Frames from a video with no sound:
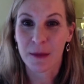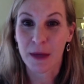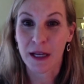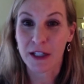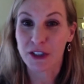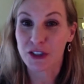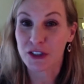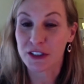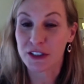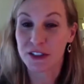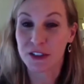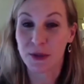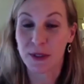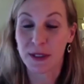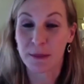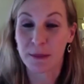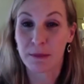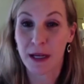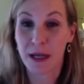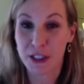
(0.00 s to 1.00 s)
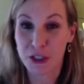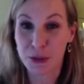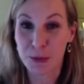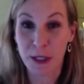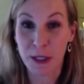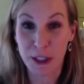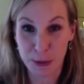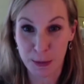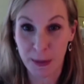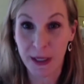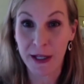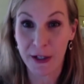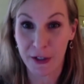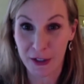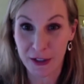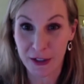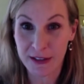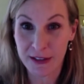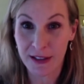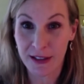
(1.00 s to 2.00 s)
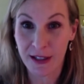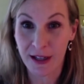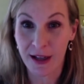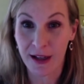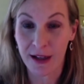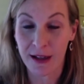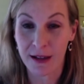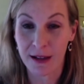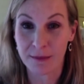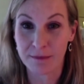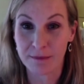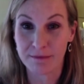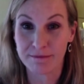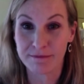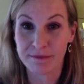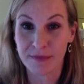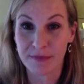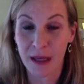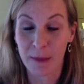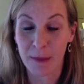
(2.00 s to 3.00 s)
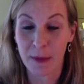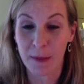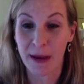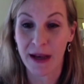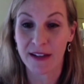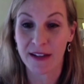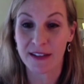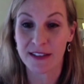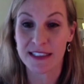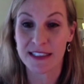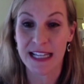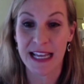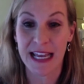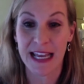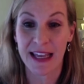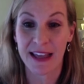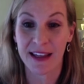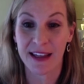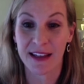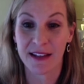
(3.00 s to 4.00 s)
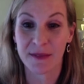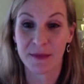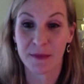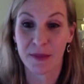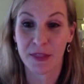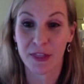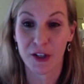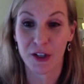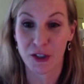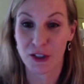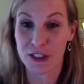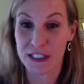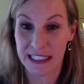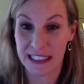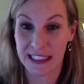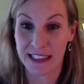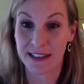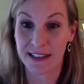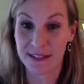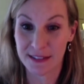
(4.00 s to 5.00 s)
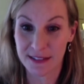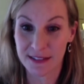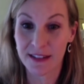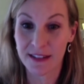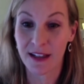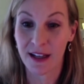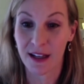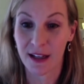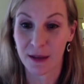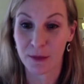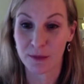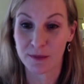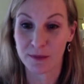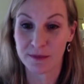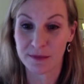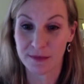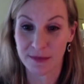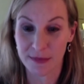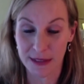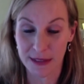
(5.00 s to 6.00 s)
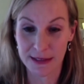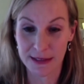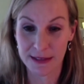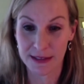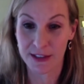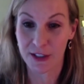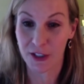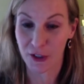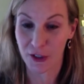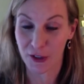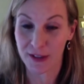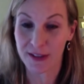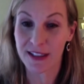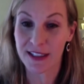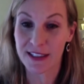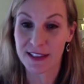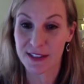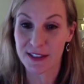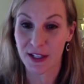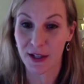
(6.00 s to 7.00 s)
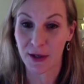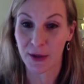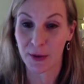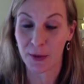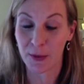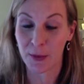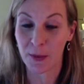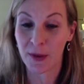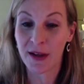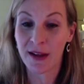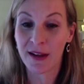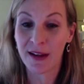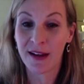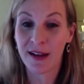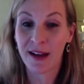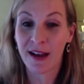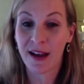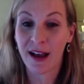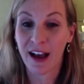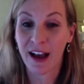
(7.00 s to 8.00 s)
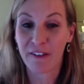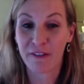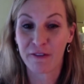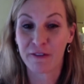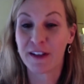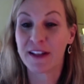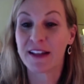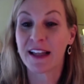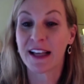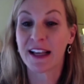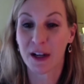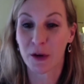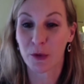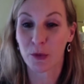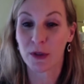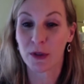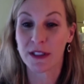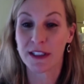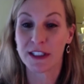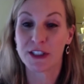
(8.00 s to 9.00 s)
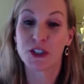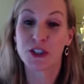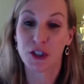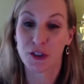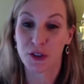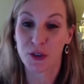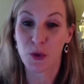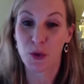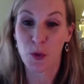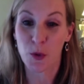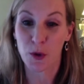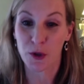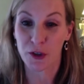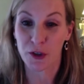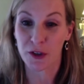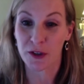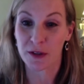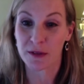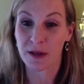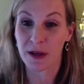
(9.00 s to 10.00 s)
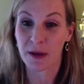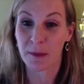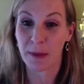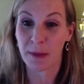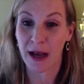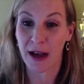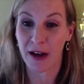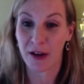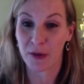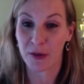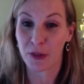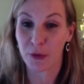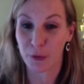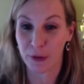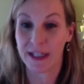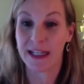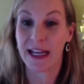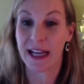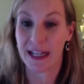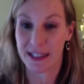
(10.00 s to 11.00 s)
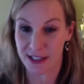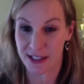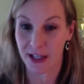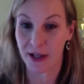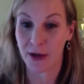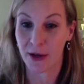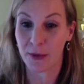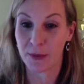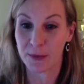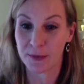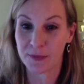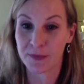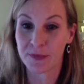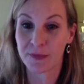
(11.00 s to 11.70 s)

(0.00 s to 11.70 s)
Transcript: I'm actually doing much, much better. Um, I'm about day 13 um, currently, so I feel like I really turned the corner about three days ago.